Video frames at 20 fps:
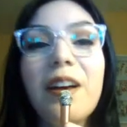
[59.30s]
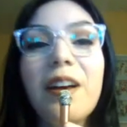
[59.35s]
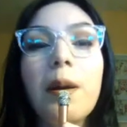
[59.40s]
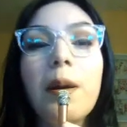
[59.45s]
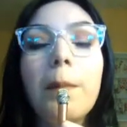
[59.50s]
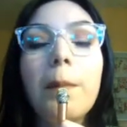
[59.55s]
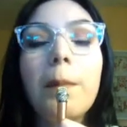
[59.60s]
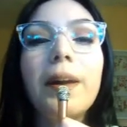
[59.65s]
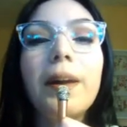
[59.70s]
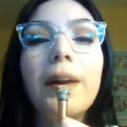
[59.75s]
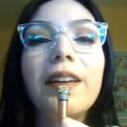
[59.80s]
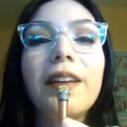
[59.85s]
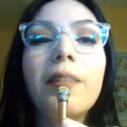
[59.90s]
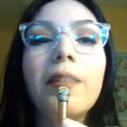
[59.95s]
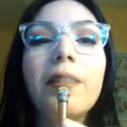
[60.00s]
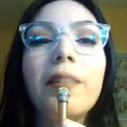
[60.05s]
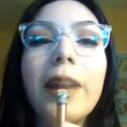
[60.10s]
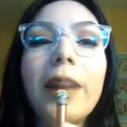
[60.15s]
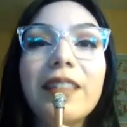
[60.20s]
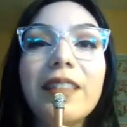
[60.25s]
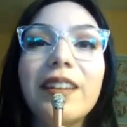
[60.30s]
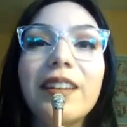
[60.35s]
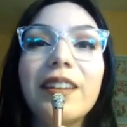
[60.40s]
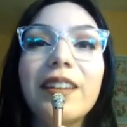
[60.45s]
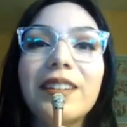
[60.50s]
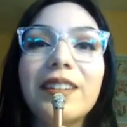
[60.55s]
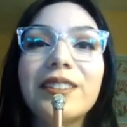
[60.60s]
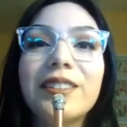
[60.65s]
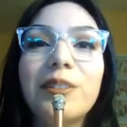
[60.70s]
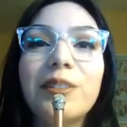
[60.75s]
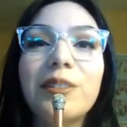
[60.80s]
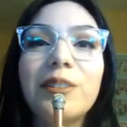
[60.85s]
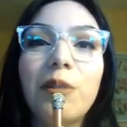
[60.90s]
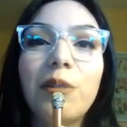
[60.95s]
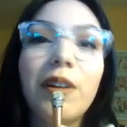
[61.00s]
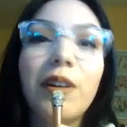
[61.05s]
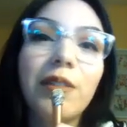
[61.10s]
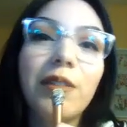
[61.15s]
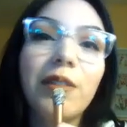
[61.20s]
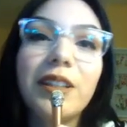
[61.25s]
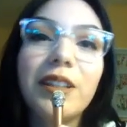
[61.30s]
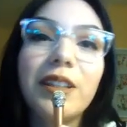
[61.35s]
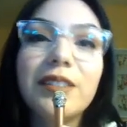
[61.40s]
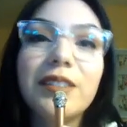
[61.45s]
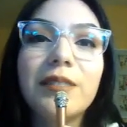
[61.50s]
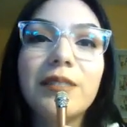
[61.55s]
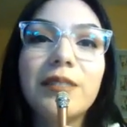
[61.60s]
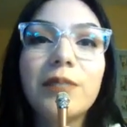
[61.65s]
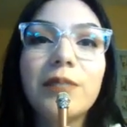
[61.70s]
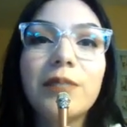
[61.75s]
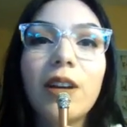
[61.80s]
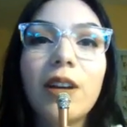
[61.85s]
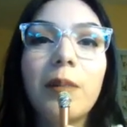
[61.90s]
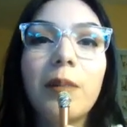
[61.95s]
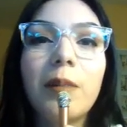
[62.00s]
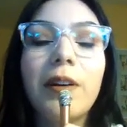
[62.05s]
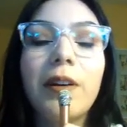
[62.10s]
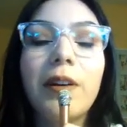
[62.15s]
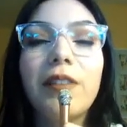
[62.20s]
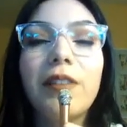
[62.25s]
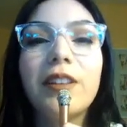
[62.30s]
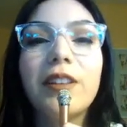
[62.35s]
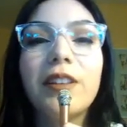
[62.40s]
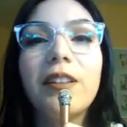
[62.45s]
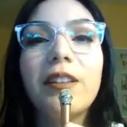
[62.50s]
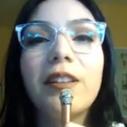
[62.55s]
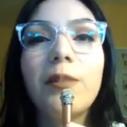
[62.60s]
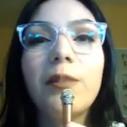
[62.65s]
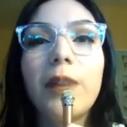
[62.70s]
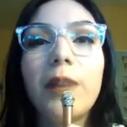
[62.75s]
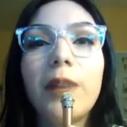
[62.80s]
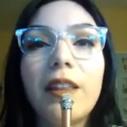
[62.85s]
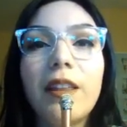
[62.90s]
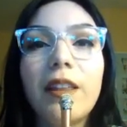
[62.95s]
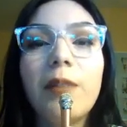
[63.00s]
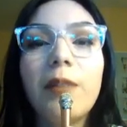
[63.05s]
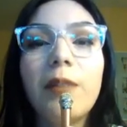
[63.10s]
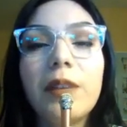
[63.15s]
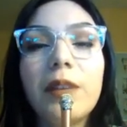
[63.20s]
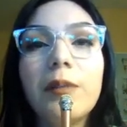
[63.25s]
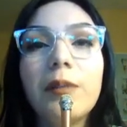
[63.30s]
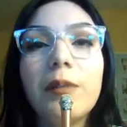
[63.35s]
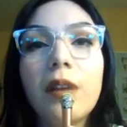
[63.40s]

But the bad thing is, I don't get to talk about everything the way that we